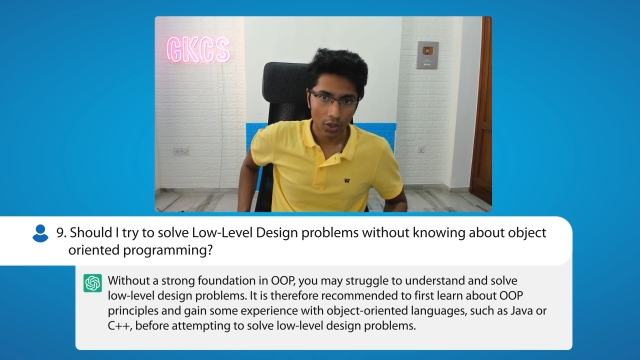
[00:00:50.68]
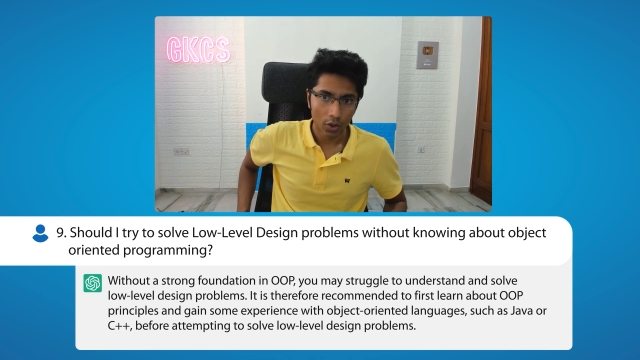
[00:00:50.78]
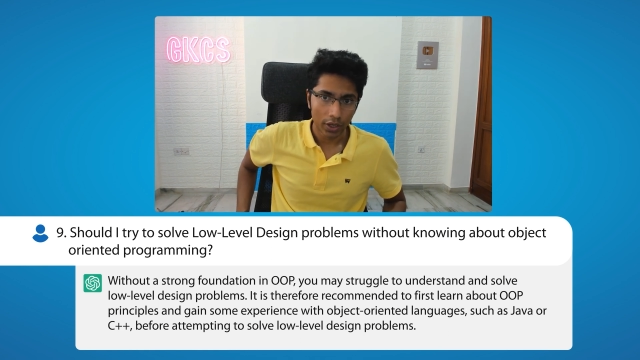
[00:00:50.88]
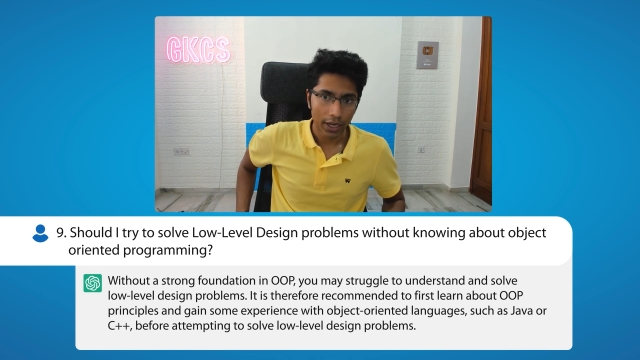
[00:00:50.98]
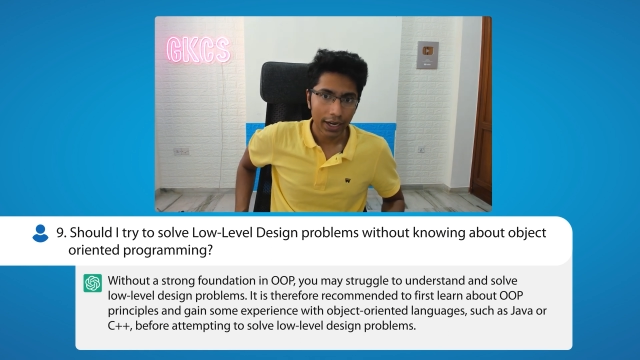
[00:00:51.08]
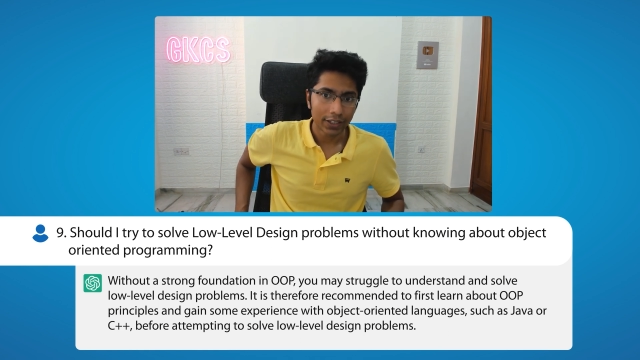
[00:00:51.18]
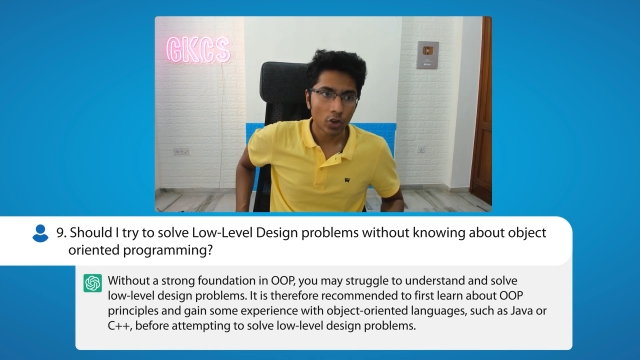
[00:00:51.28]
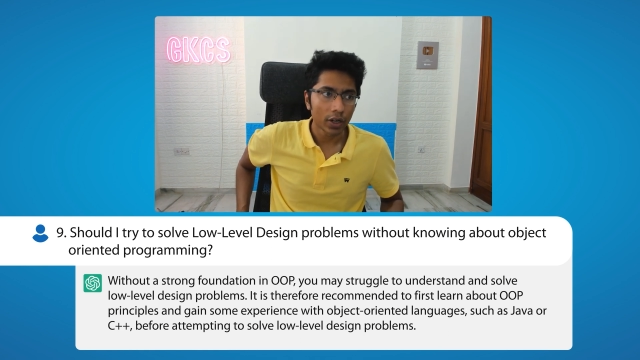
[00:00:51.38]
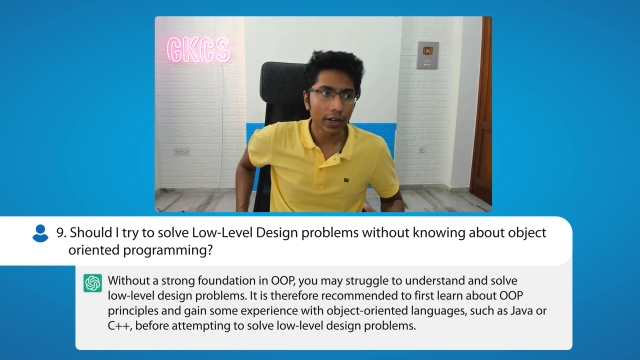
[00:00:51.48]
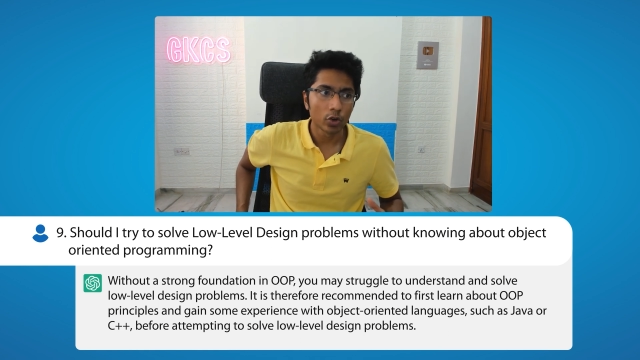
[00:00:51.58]
Okay, it's
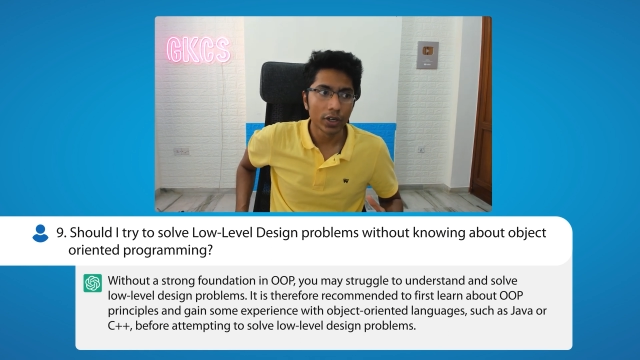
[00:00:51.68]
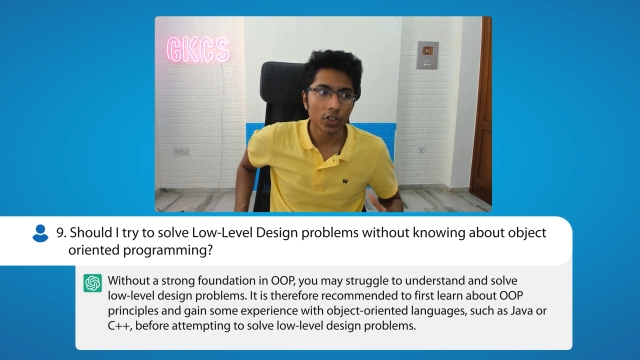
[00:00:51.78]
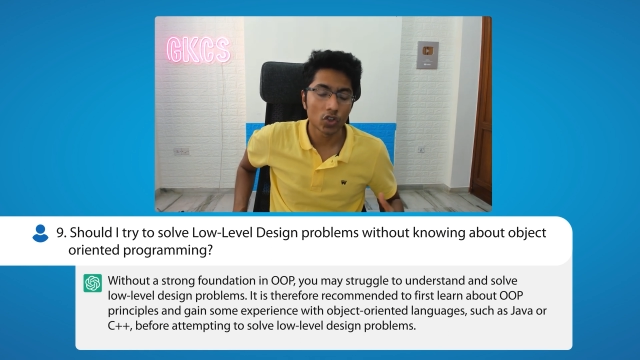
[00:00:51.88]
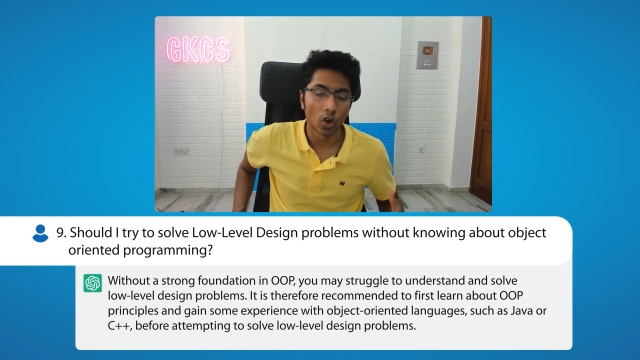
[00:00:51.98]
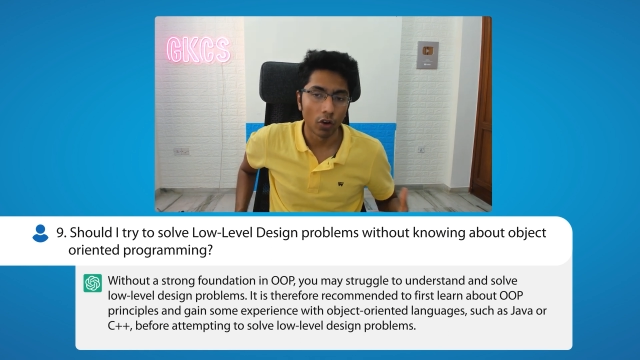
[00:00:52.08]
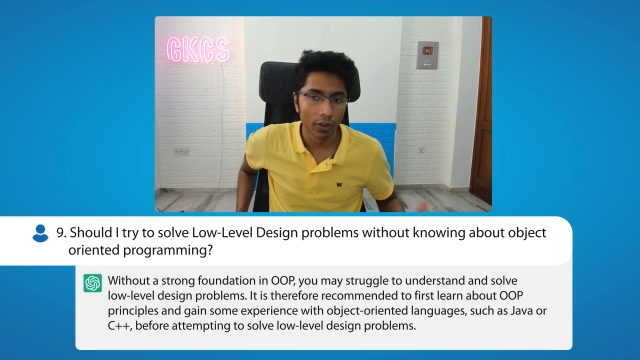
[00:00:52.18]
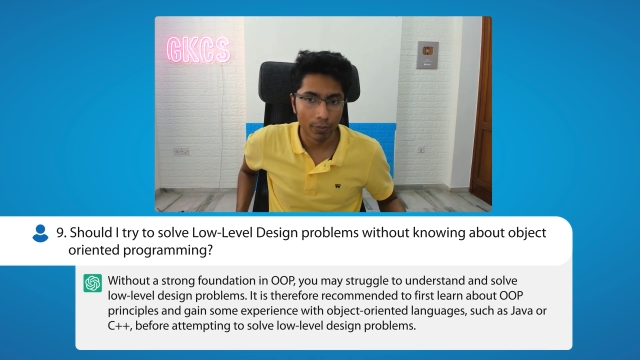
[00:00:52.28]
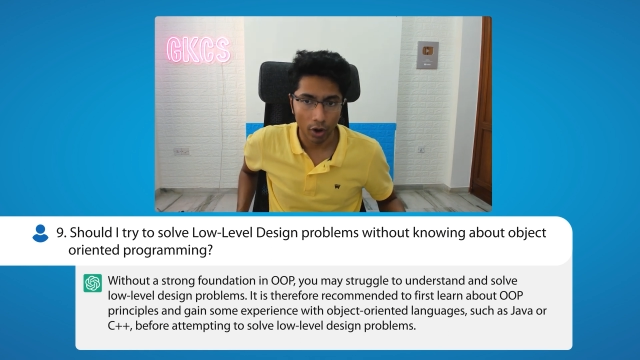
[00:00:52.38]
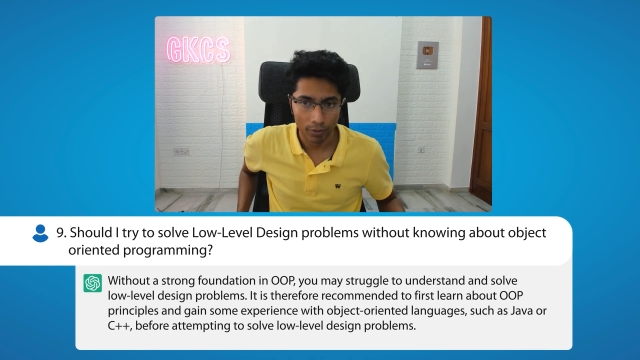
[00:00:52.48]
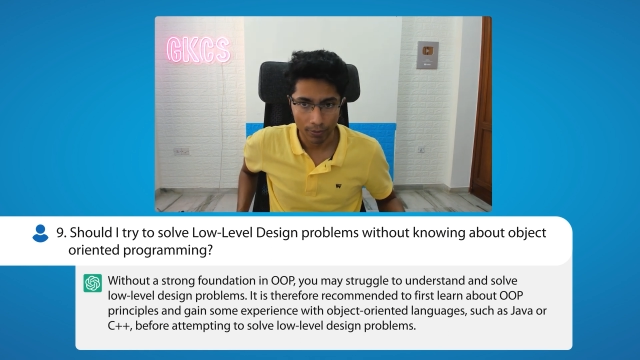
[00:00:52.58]
not that you didn't solve the
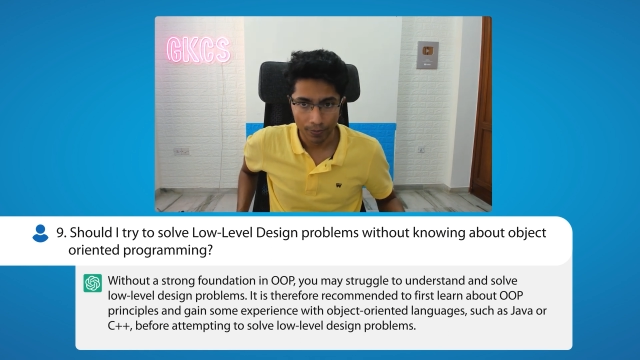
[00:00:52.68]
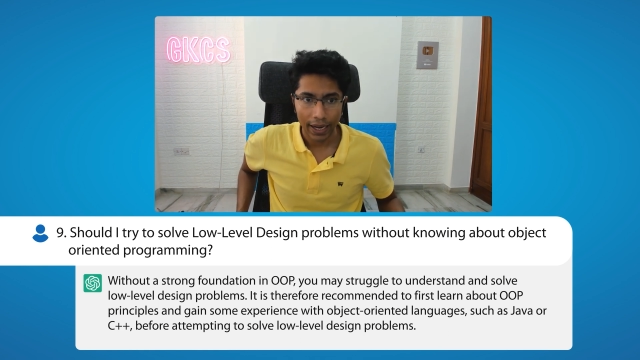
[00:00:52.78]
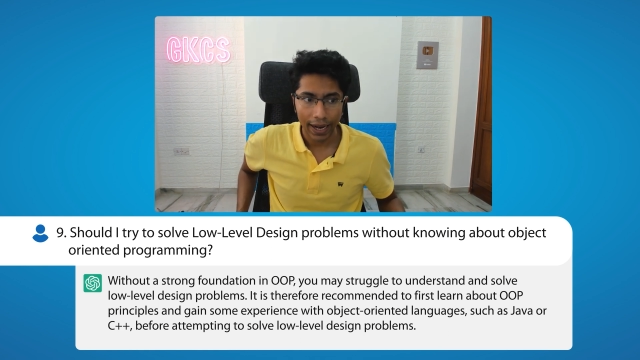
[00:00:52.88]
problem,